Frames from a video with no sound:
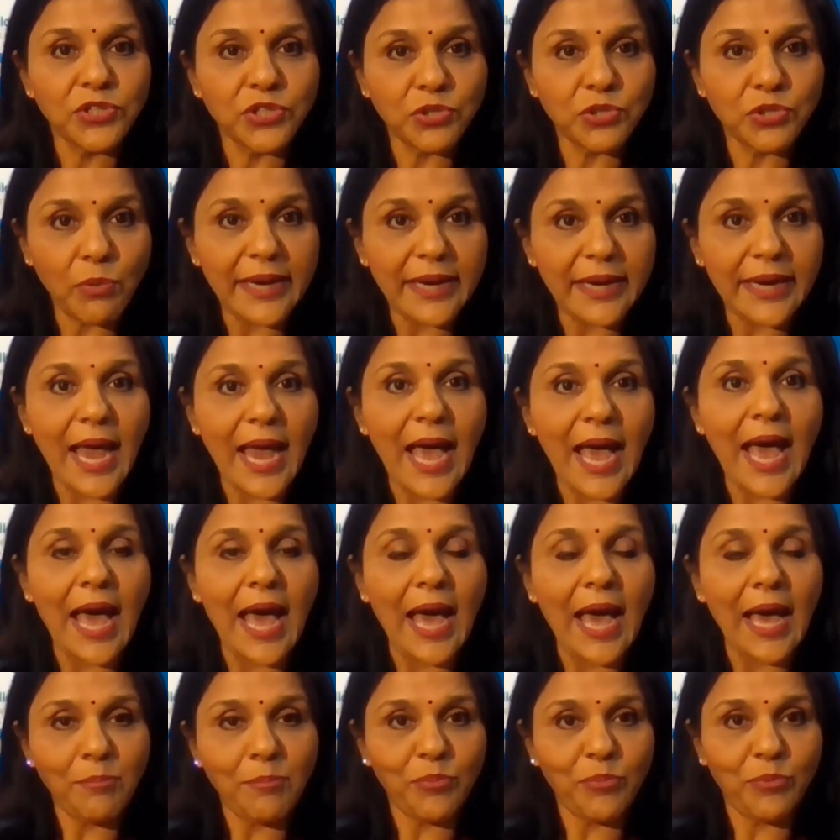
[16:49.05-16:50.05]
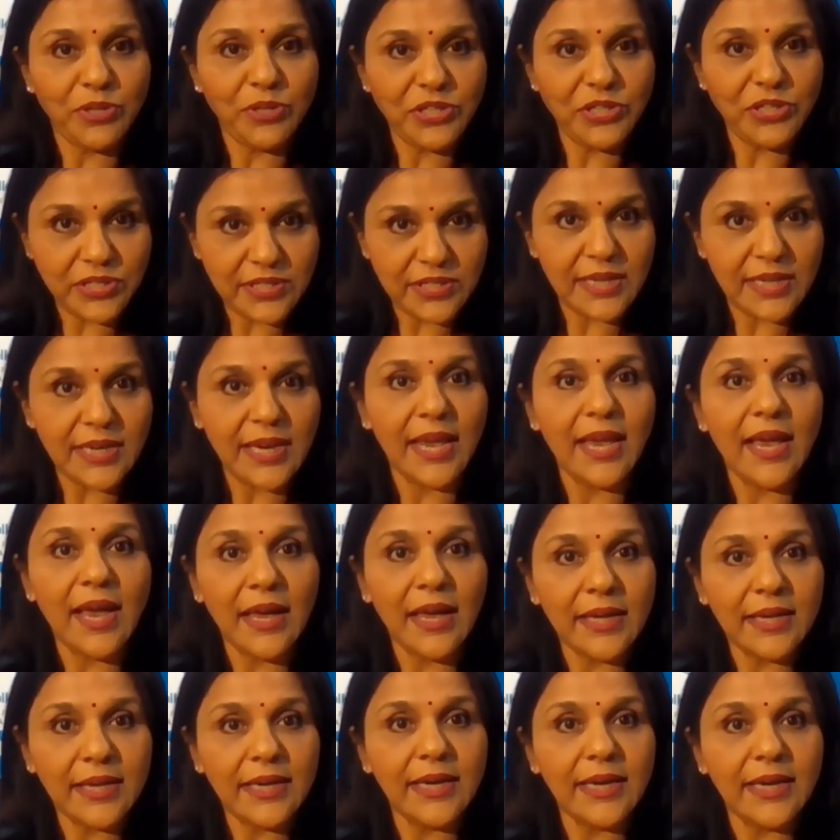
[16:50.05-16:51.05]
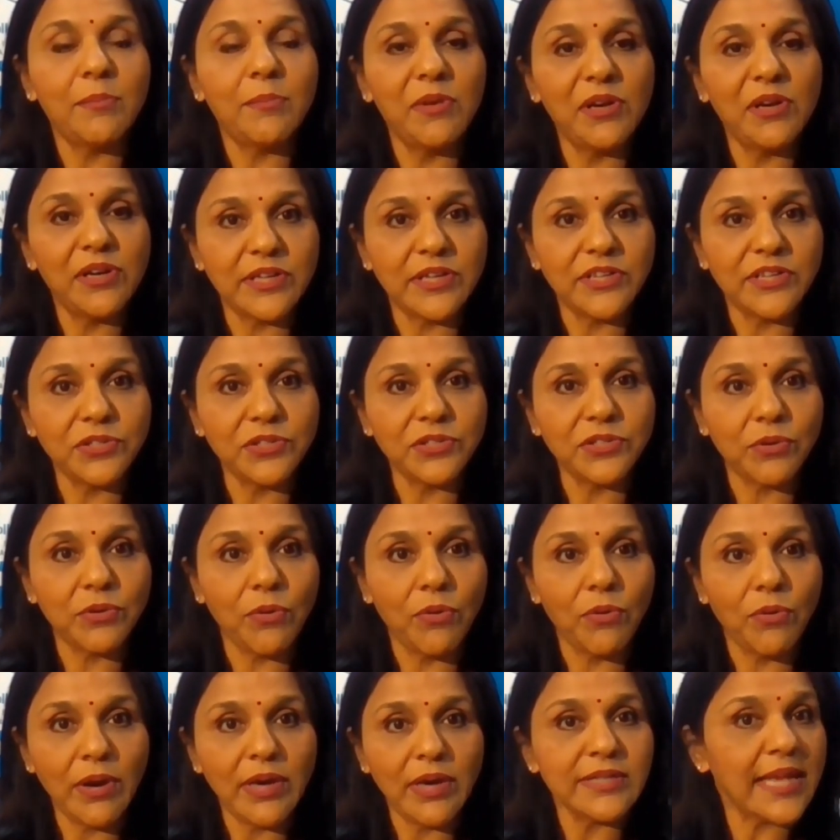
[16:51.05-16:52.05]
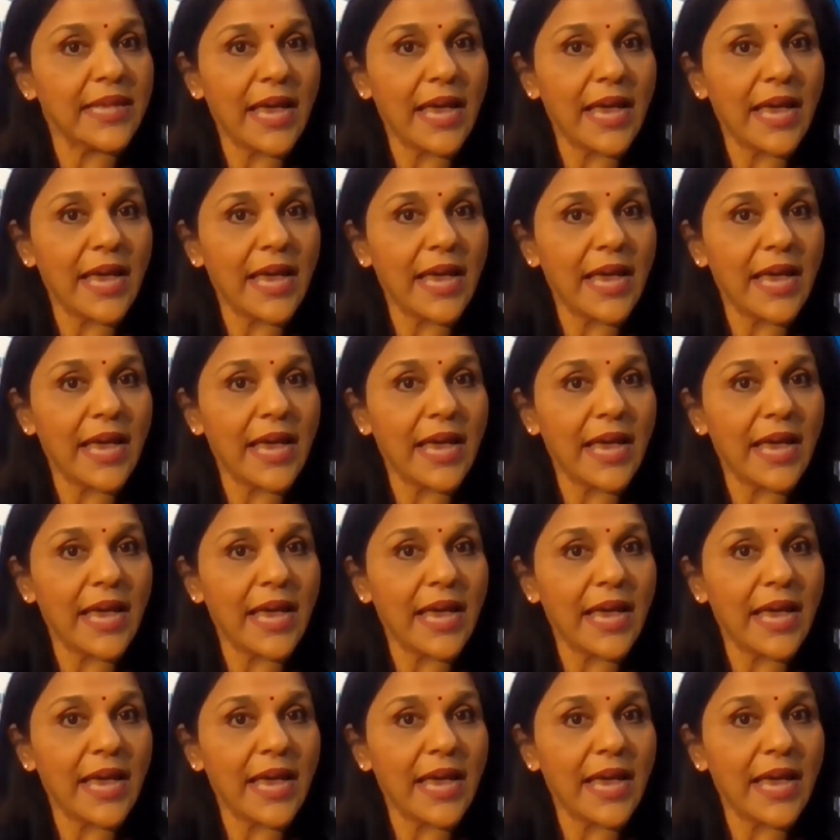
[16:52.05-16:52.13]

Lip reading: So our app, which is an AI-enabled risk score,